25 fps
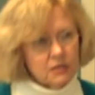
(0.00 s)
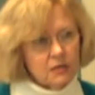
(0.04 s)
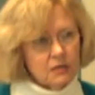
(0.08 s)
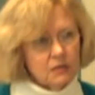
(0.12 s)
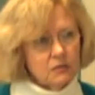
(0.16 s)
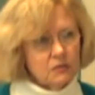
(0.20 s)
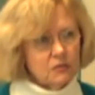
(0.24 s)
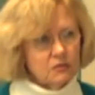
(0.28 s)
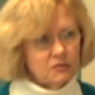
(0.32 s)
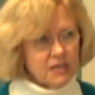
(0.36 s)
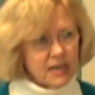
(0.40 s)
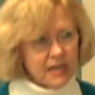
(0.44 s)

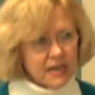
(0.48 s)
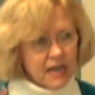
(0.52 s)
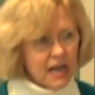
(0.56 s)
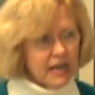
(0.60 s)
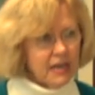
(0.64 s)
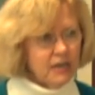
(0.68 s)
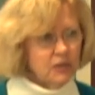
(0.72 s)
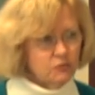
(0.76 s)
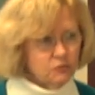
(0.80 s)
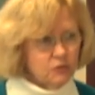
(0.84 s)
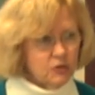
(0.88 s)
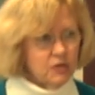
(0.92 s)
you know,
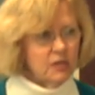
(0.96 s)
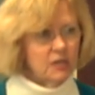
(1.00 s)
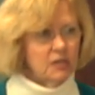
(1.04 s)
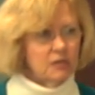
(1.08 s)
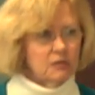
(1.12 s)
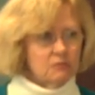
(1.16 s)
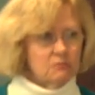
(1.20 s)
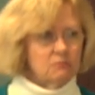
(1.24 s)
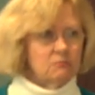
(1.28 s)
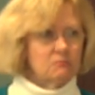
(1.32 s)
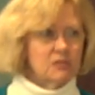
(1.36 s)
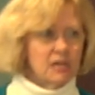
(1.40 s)
psychiatry
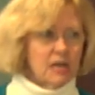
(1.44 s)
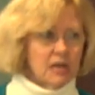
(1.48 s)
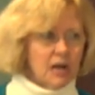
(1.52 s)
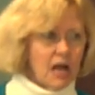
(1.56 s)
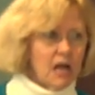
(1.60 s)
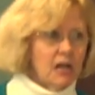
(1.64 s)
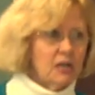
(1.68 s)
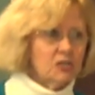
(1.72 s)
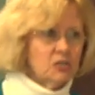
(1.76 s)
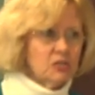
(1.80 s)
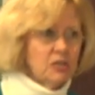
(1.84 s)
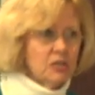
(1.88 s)
and
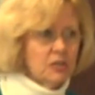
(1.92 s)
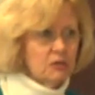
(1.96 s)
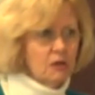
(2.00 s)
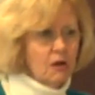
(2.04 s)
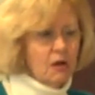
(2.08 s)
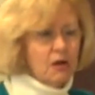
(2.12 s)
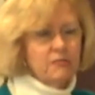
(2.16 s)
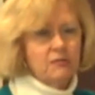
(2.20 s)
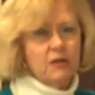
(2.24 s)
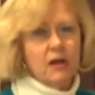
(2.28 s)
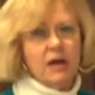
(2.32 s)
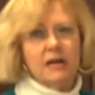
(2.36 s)
psychology and
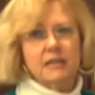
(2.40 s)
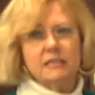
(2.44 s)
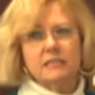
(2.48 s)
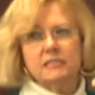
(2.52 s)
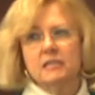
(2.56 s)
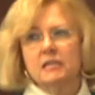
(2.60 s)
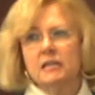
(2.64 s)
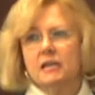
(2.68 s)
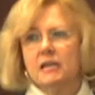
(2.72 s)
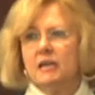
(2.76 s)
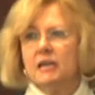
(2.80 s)
all of us,